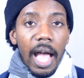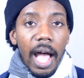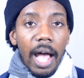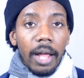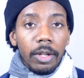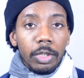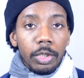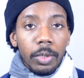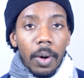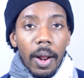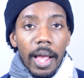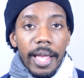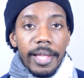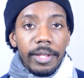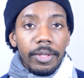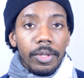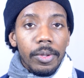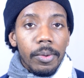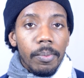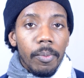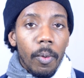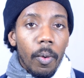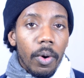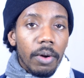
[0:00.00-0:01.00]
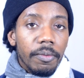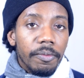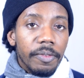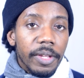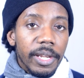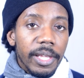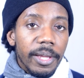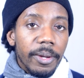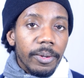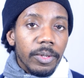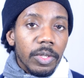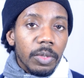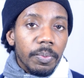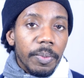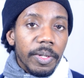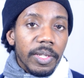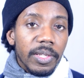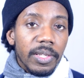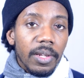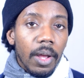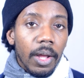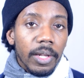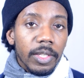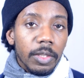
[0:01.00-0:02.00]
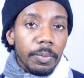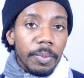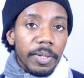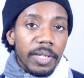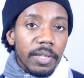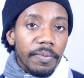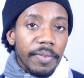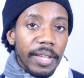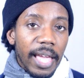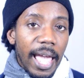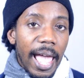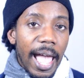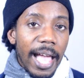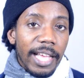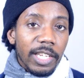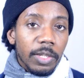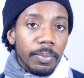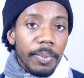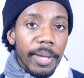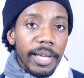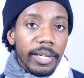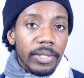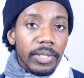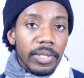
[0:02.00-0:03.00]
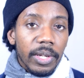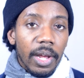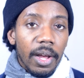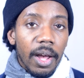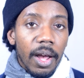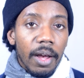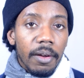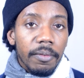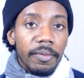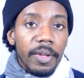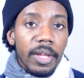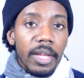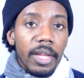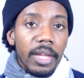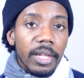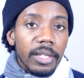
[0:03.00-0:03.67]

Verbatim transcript: I'll try and do more videos on specific aspects of